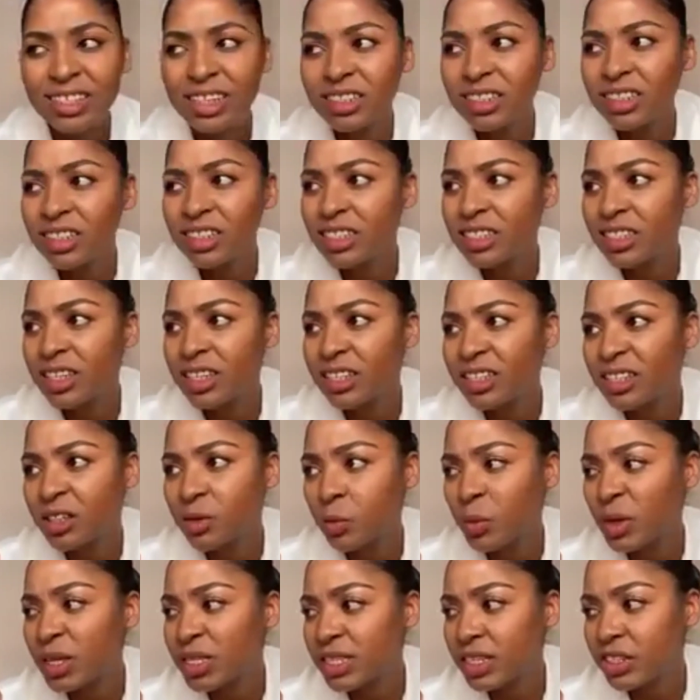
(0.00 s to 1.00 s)
Alice started
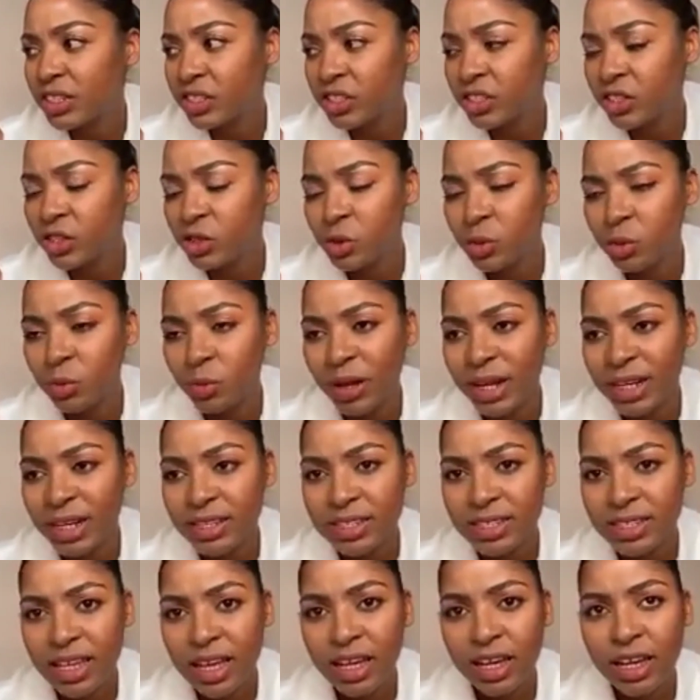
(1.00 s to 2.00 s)
sending messages to
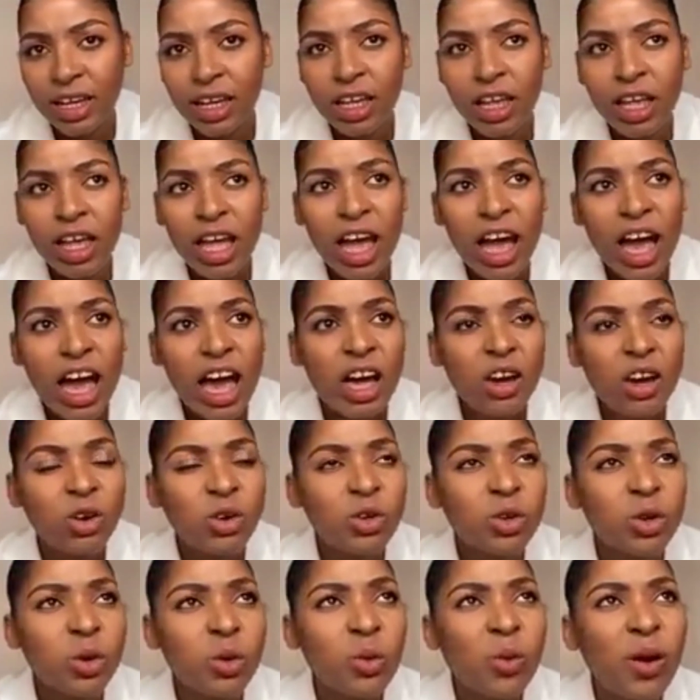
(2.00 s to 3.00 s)
Palisa.
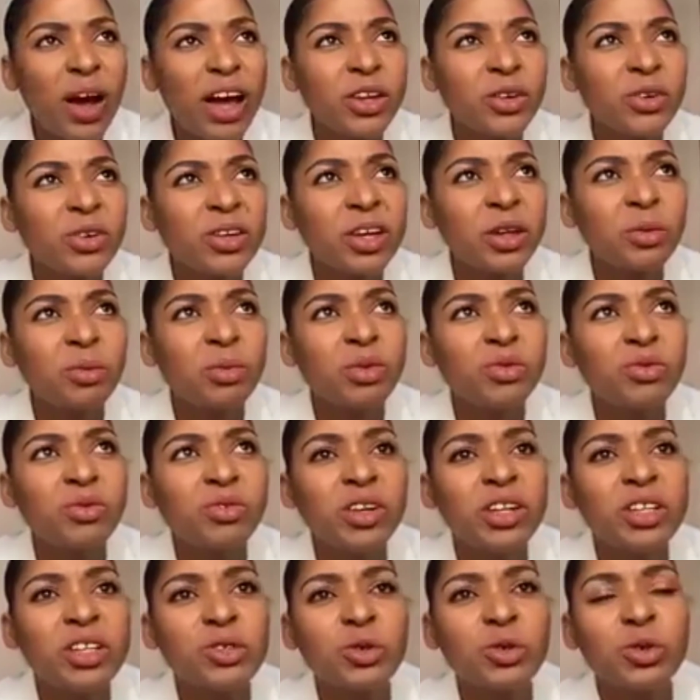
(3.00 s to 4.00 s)
I don't know why you
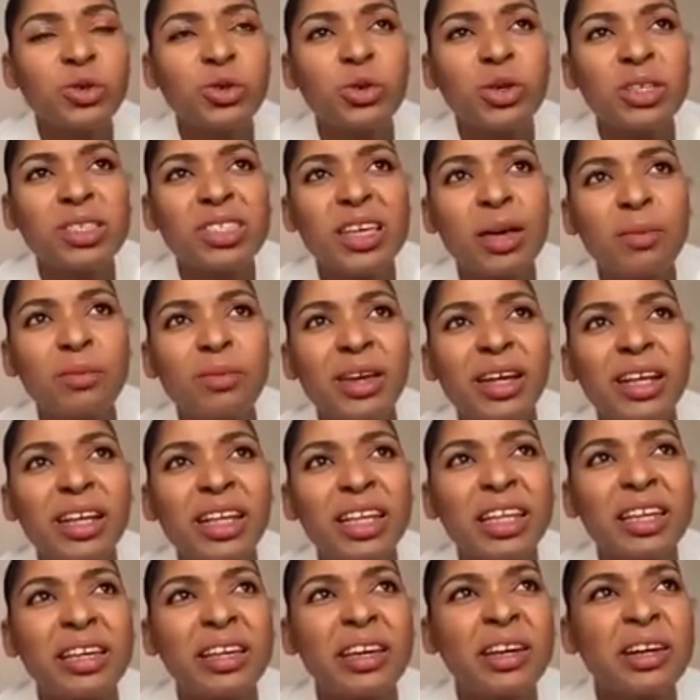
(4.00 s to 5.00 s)
can be friends with those
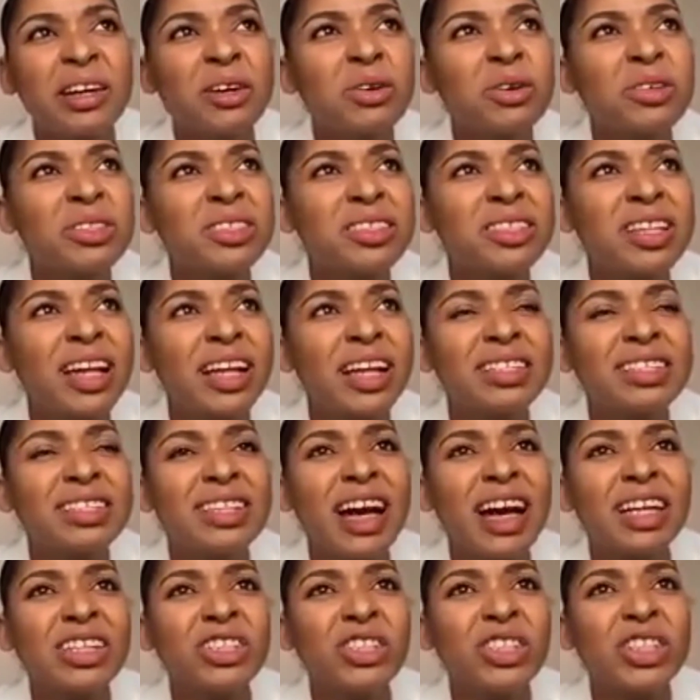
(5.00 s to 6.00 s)
Zambian girls,
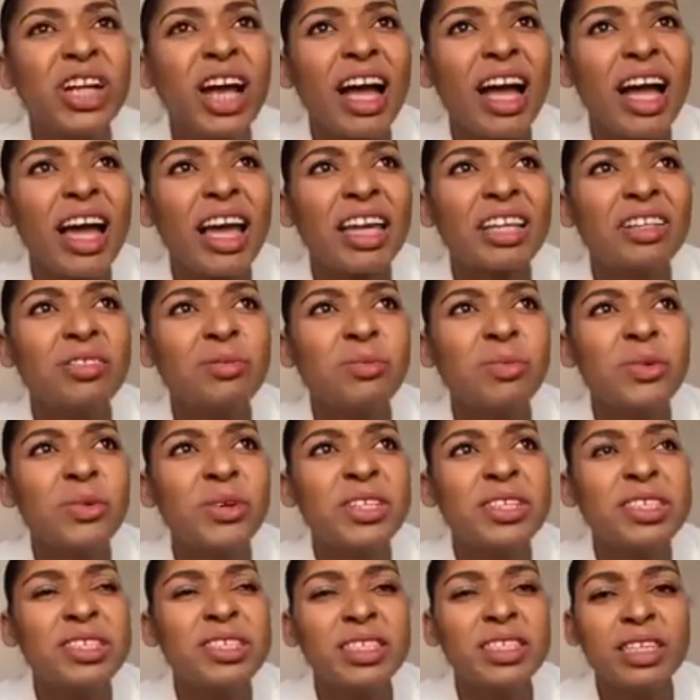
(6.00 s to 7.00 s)
Natasha
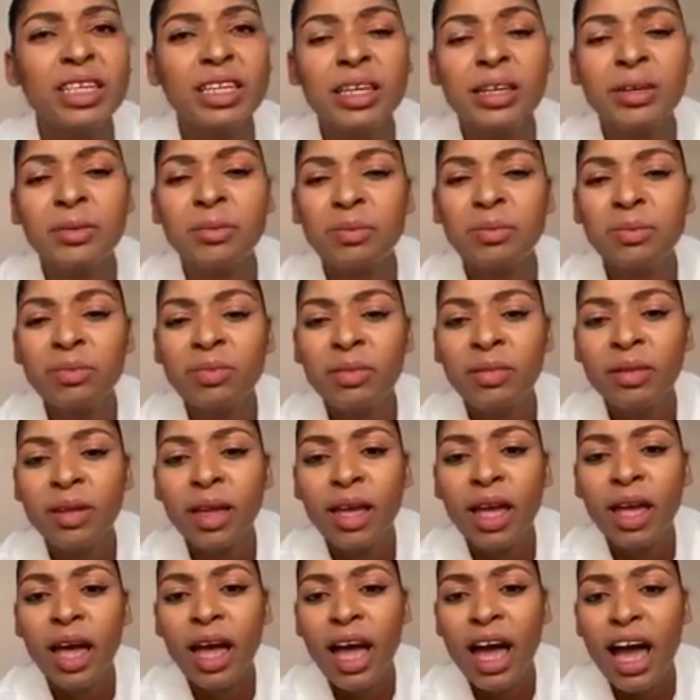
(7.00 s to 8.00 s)
and Mercy.
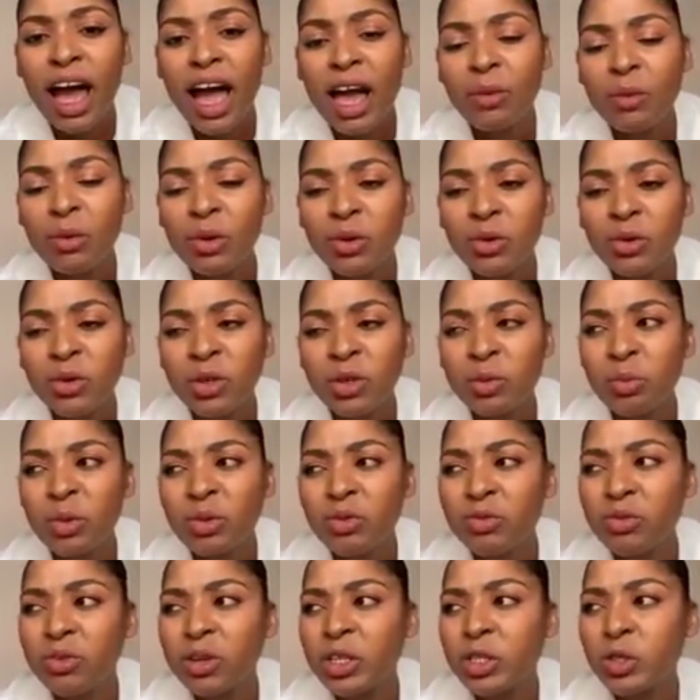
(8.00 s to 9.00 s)
I would
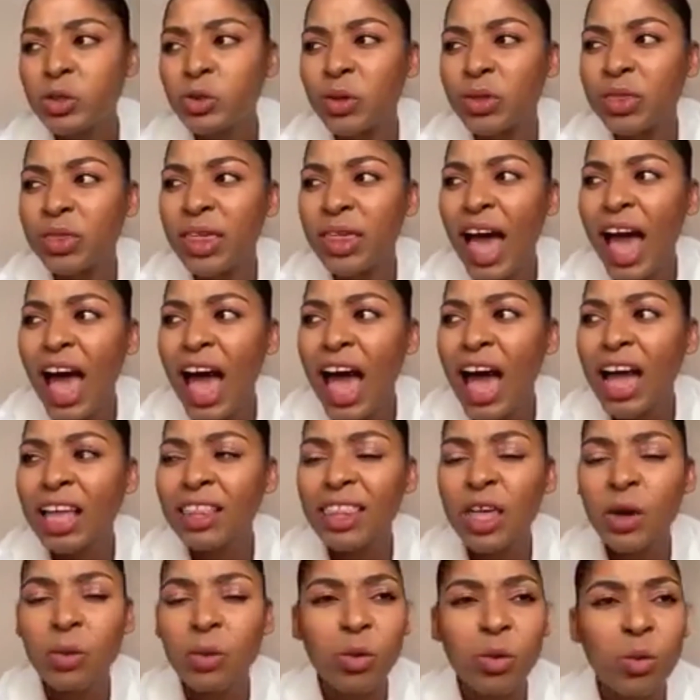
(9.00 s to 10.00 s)
not be friends with
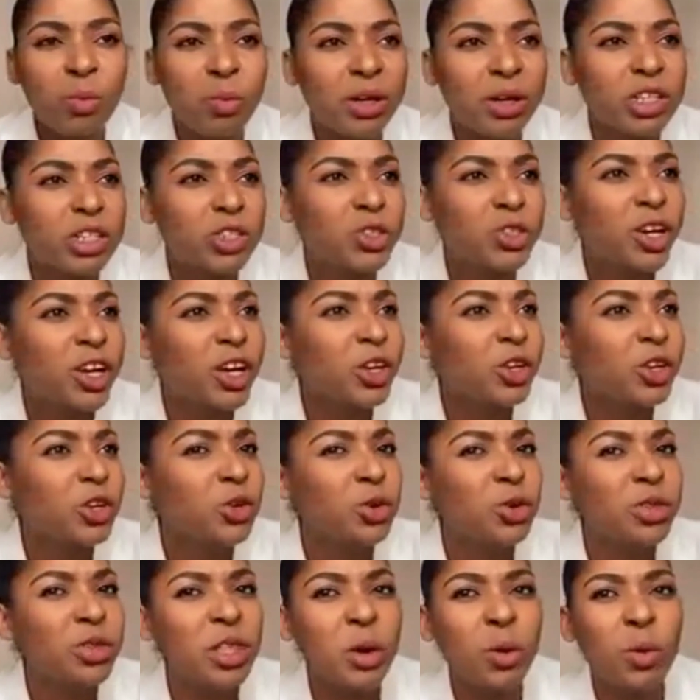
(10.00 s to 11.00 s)
her. They will
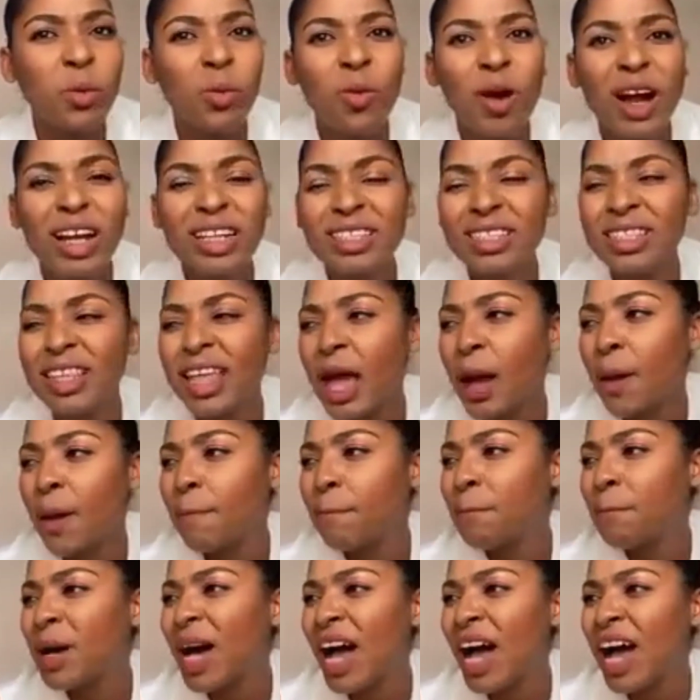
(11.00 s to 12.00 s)
betray you. They
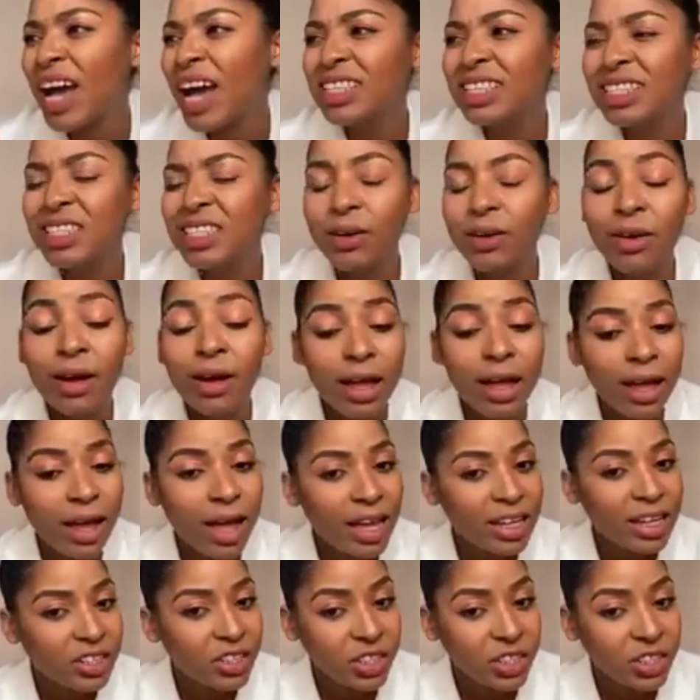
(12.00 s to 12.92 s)
are bad.